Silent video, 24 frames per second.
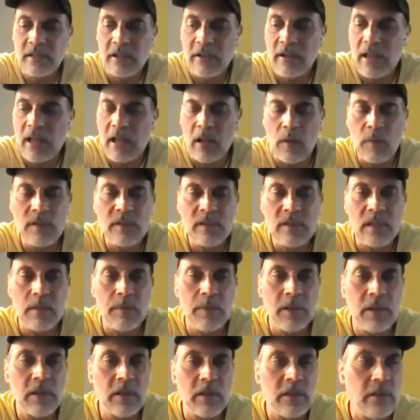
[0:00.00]
they're not always going to
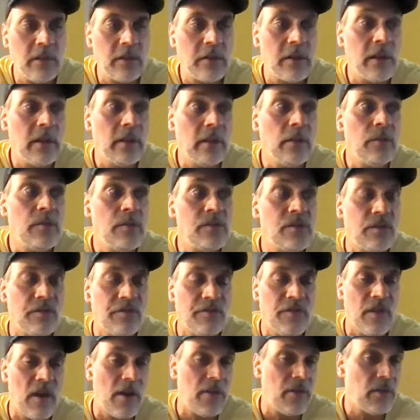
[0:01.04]
be good. You're going to lose your
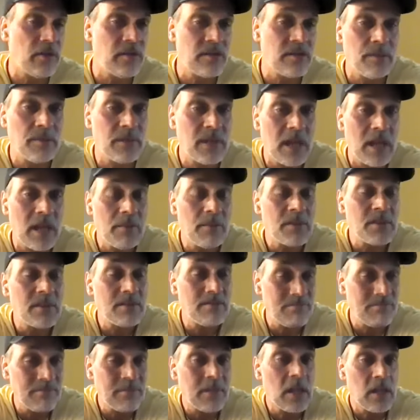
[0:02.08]
father
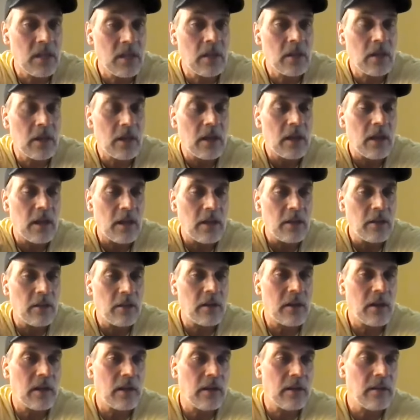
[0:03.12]
sometimes.
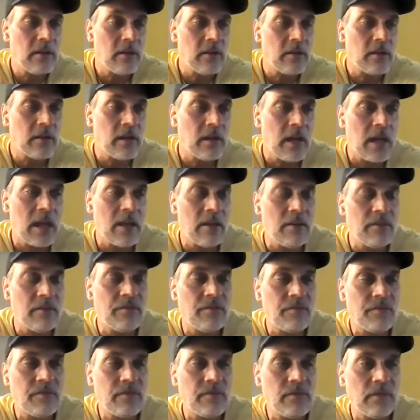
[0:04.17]
You're gonna
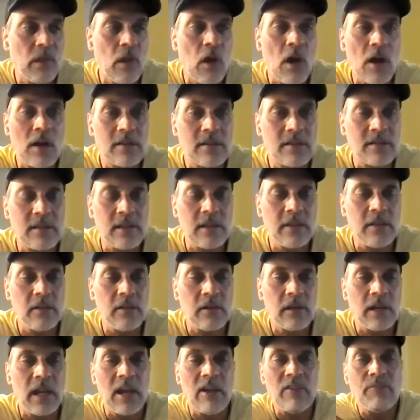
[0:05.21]
have loss, and
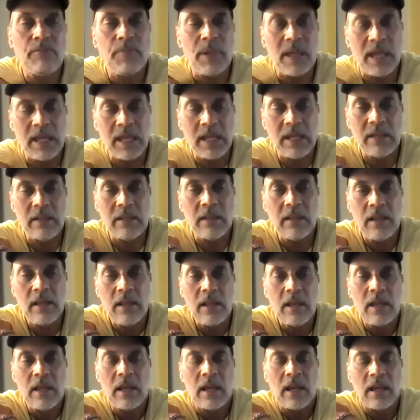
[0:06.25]
you're going to have pain,
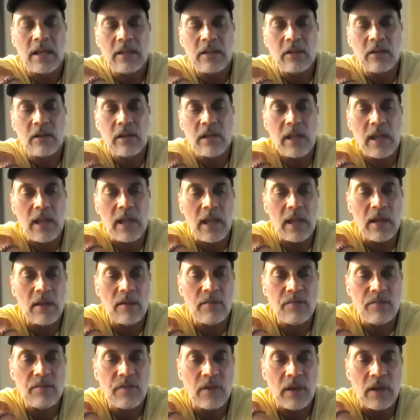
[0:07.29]
and you're going to
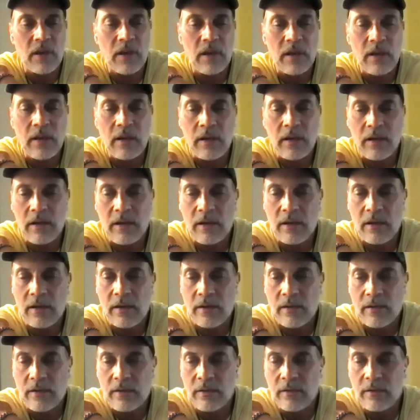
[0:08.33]
have
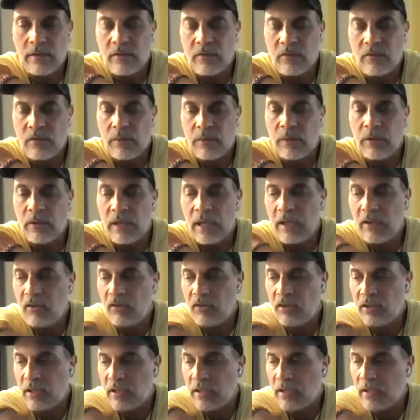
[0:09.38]

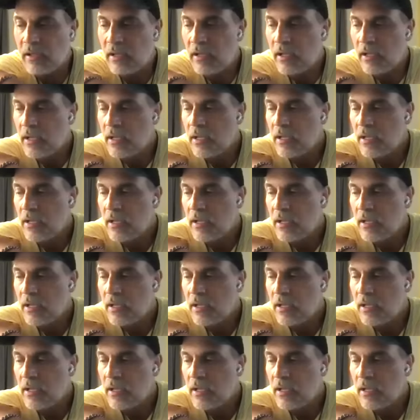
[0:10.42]
tribulation.